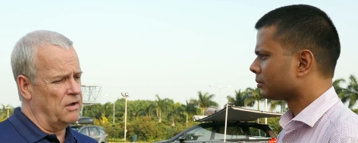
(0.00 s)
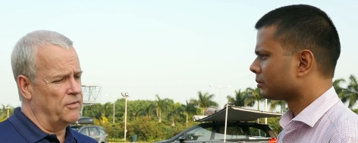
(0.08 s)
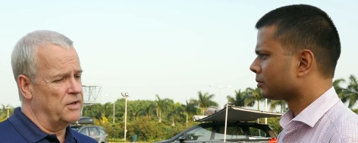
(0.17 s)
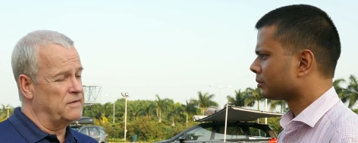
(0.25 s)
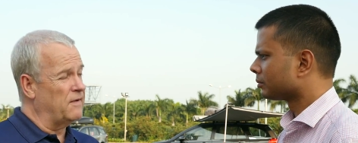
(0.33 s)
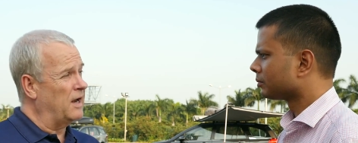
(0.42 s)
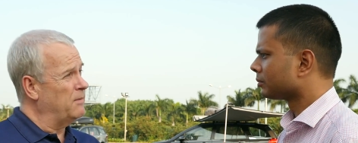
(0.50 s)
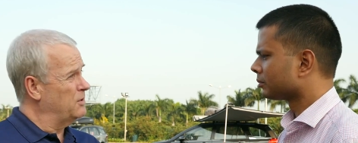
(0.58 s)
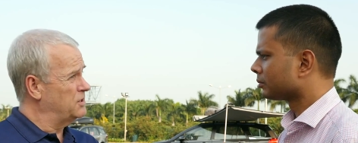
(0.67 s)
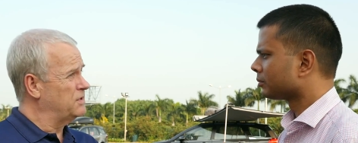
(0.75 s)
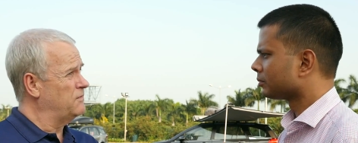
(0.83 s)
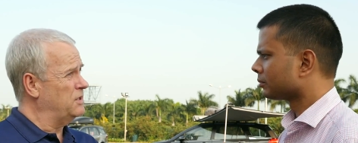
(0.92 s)
Speaker 1: are the
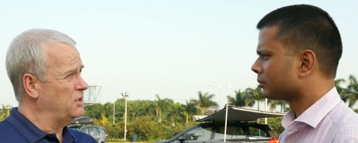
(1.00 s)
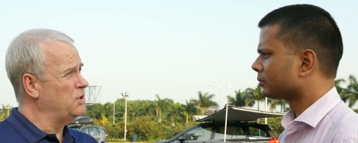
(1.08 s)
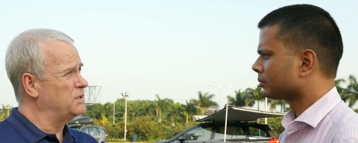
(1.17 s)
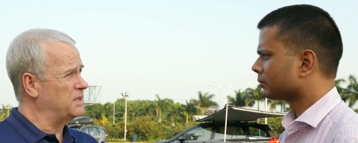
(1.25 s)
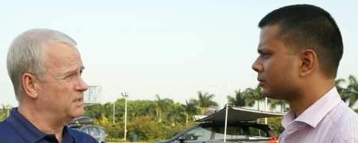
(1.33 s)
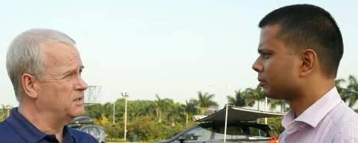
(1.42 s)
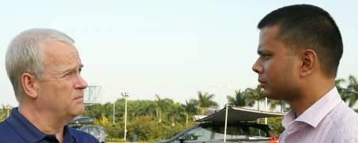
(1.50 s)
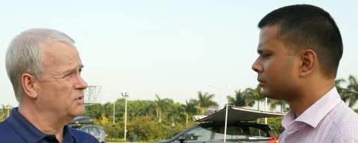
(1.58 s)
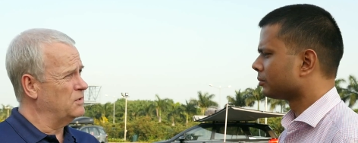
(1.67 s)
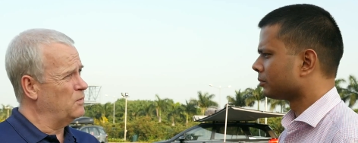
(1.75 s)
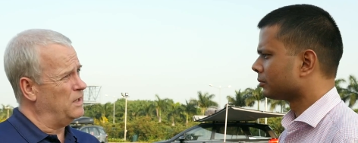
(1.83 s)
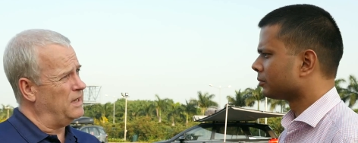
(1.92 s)
developments of the new systems
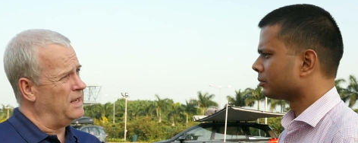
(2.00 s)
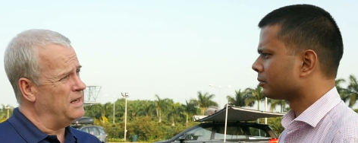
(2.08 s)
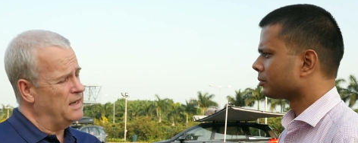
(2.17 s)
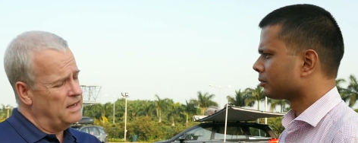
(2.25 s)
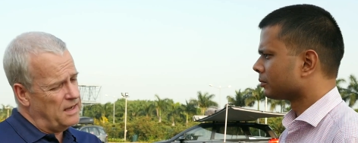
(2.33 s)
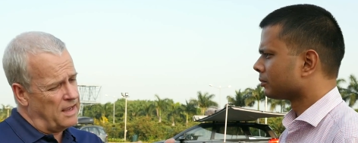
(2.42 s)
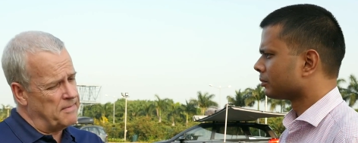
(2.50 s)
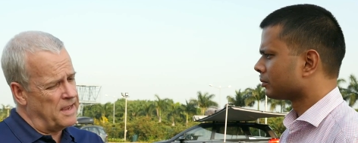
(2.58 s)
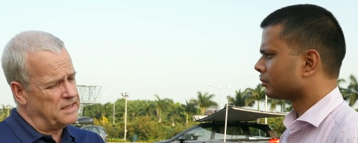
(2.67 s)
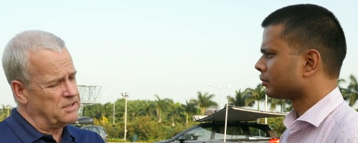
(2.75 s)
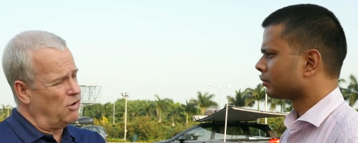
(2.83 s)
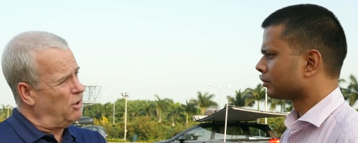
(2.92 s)
that we need, and
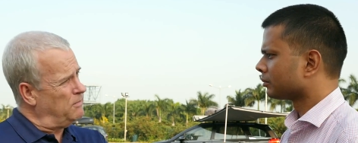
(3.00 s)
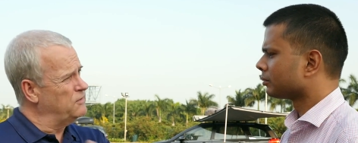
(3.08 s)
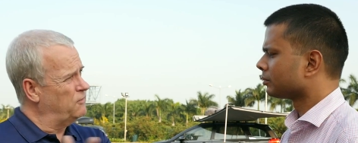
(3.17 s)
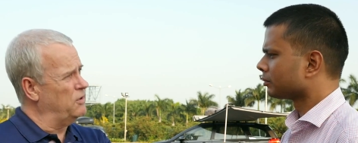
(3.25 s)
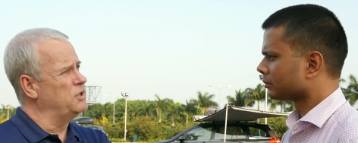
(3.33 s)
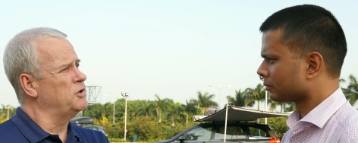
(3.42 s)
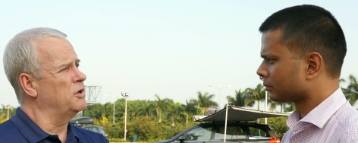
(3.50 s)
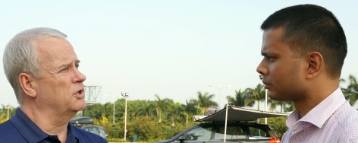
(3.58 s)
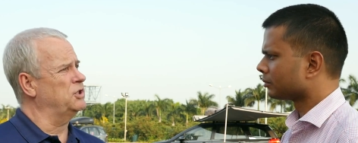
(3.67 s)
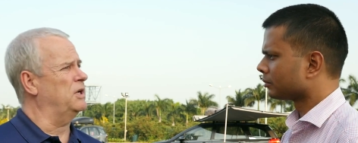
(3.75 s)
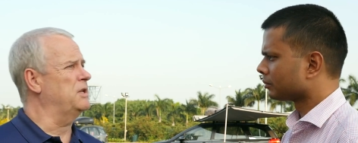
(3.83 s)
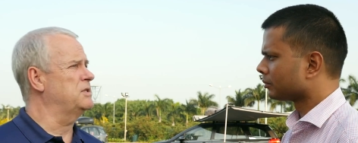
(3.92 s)
they're timed for
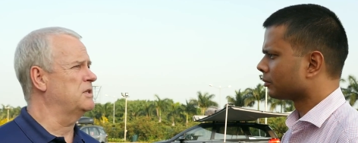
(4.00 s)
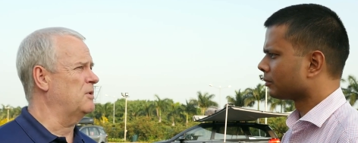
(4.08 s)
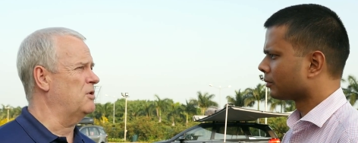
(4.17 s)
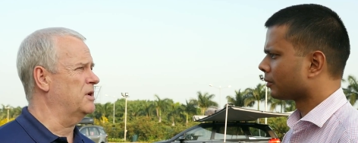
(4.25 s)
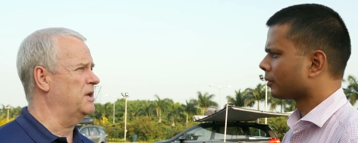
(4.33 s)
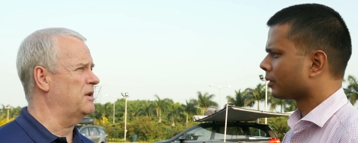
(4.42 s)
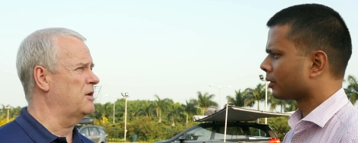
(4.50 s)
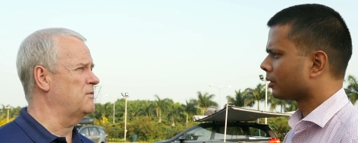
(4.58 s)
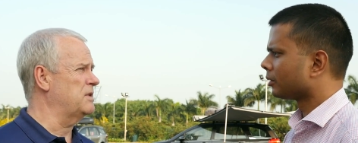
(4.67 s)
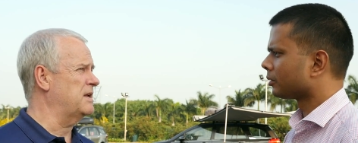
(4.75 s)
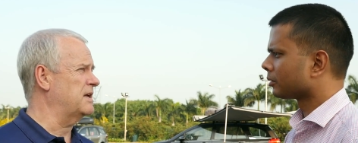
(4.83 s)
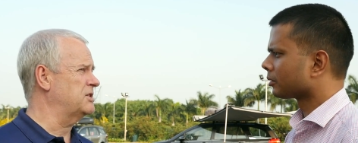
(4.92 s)
introduction into the market over
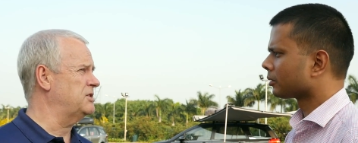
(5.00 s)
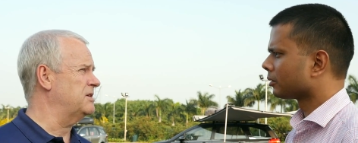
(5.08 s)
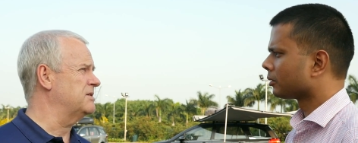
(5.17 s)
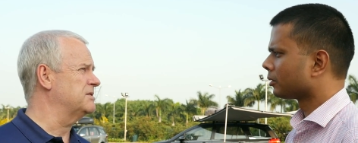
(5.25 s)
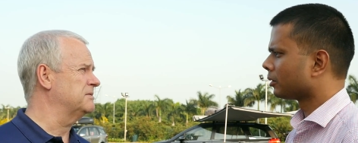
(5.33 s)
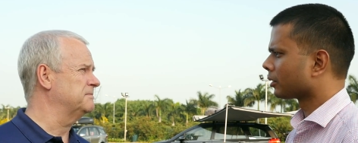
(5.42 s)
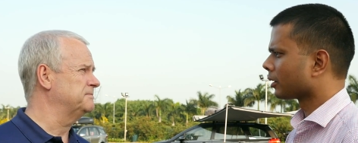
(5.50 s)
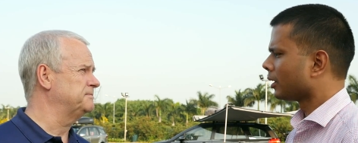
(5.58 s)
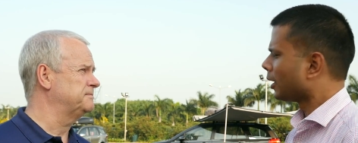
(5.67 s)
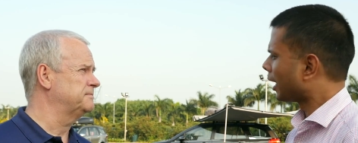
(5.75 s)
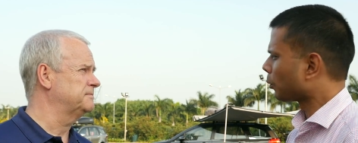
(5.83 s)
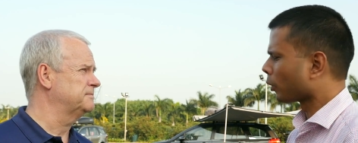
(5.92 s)
the next years.
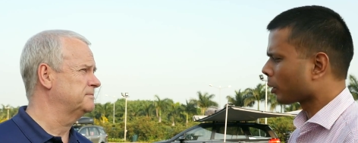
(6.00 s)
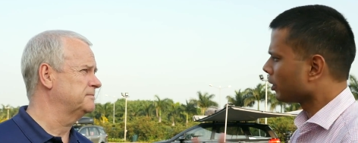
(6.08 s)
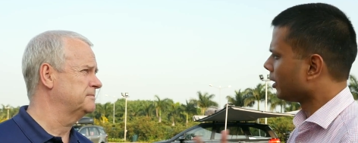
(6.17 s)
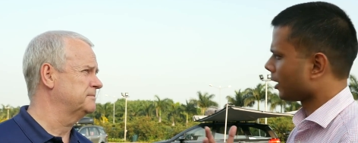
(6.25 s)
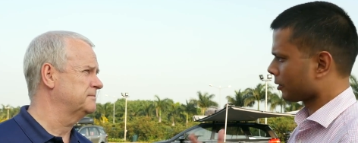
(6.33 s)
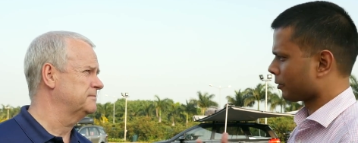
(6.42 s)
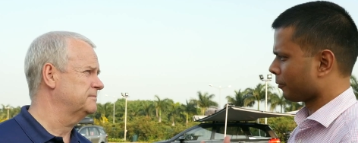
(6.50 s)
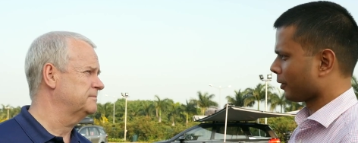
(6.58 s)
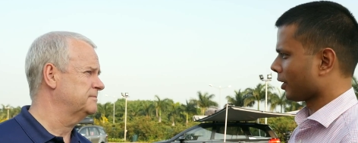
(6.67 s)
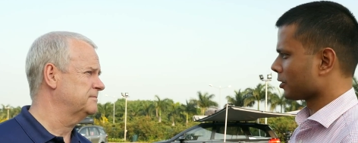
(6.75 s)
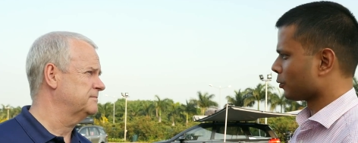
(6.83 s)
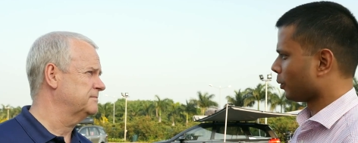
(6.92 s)
Speaker 2: And what about
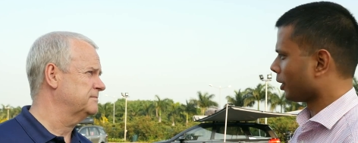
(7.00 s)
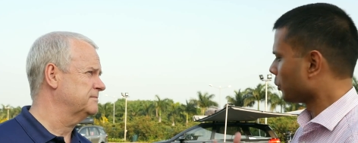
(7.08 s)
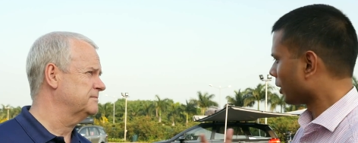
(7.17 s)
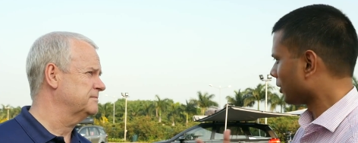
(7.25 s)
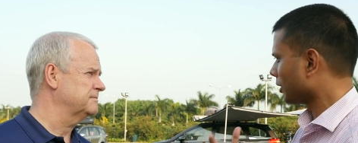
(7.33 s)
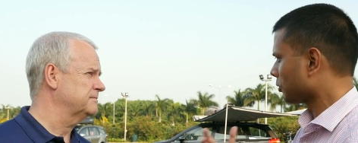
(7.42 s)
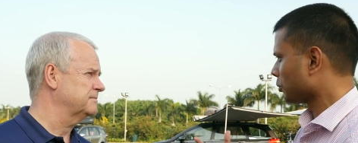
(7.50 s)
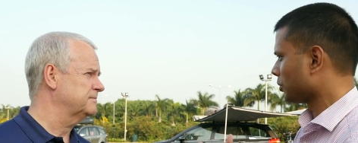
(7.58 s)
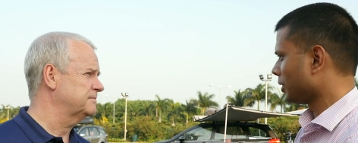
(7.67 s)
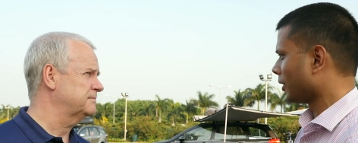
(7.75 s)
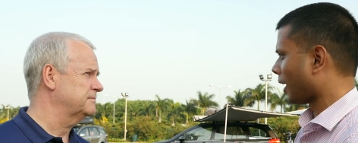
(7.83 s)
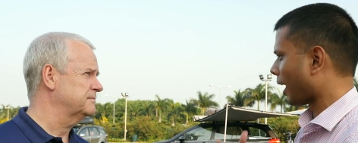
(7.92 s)
electrification? We, we are yet to
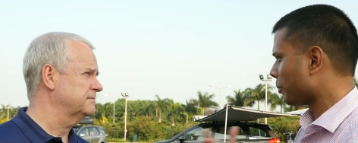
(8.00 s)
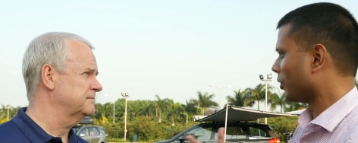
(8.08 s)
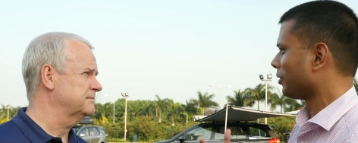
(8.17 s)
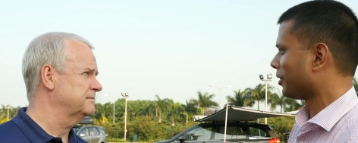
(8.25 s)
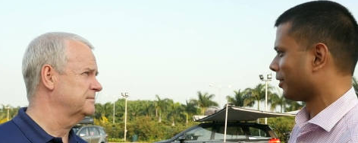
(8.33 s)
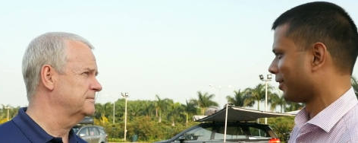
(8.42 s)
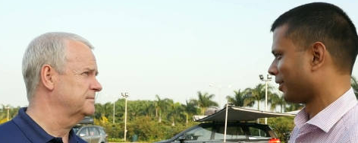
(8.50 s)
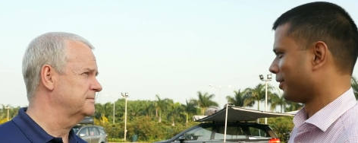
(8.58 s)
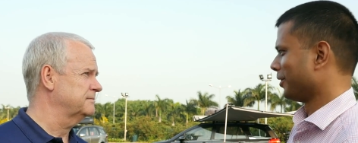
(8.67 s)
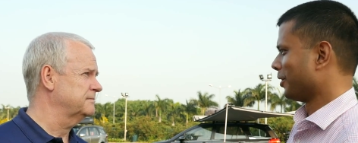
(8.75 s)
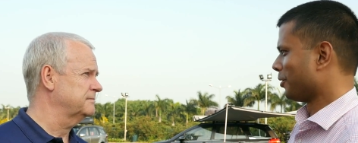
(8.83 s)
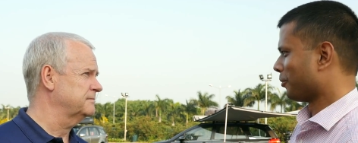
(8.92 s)
see a hybrid, uh,
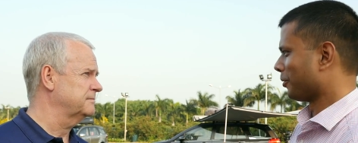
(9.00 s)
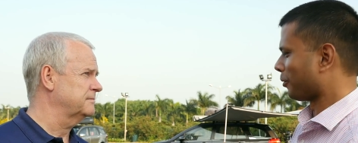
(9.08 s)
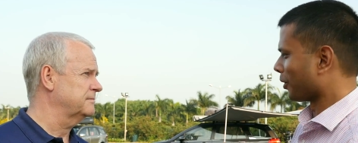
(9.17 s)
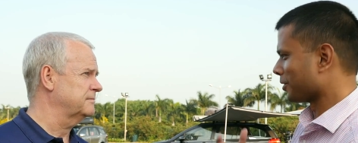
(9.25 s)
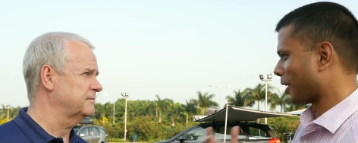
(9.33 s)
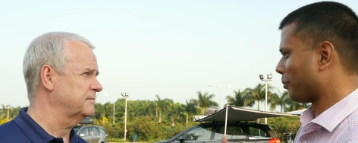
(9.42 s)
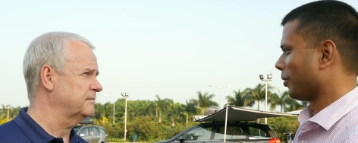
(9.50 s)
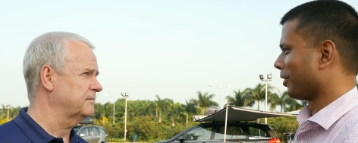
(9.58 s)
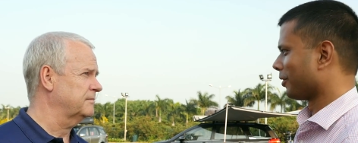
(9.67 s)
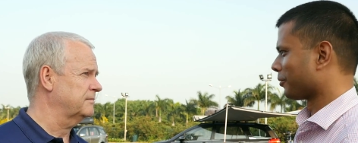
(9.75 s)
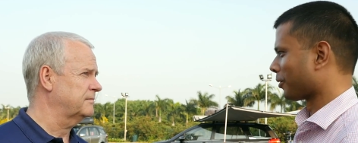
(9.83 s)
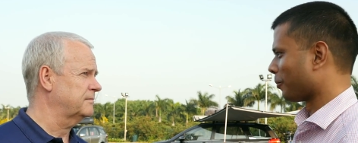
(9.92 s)
for
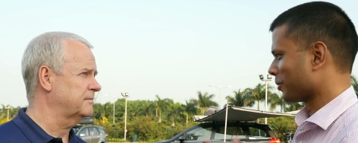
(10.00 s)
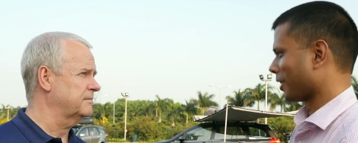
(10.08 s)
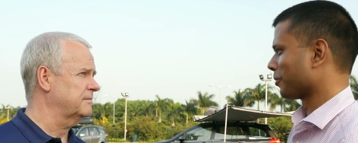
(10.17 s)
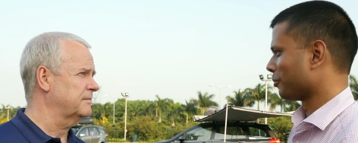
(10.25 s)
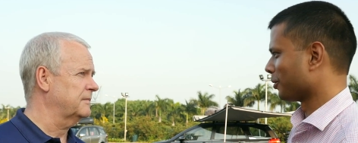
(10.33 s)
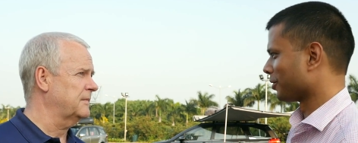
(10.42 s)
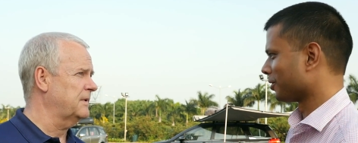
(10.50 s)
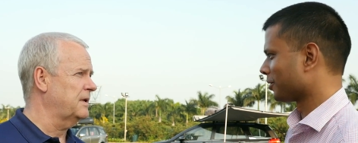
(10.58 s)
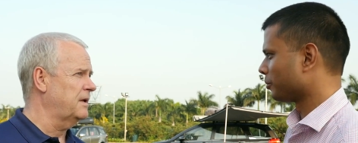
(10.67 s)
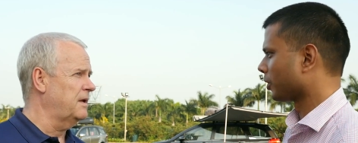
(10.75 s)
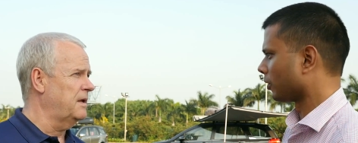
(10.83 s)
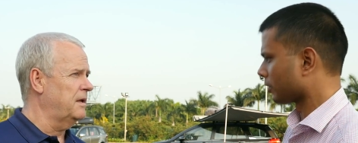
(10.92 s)
example, from Tata Motors,
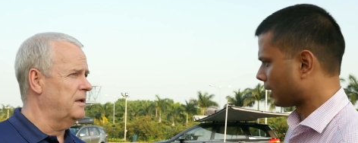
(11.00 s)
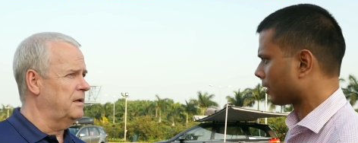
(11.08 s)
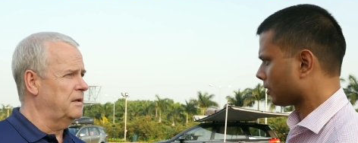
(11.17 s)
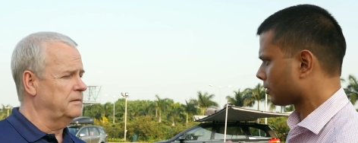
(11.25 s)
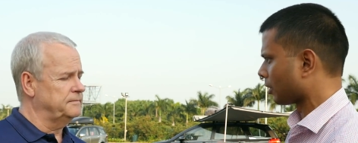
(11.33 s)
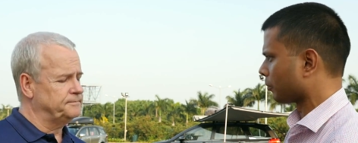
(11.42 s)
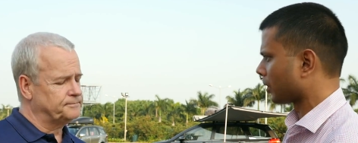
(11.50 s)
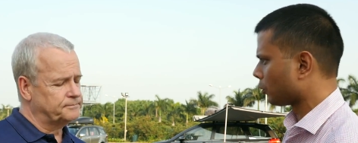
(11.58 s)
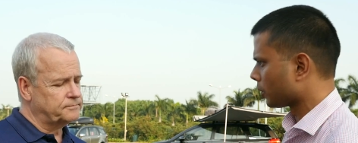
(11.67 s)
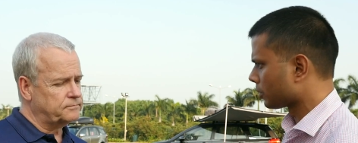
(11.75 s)
because that is something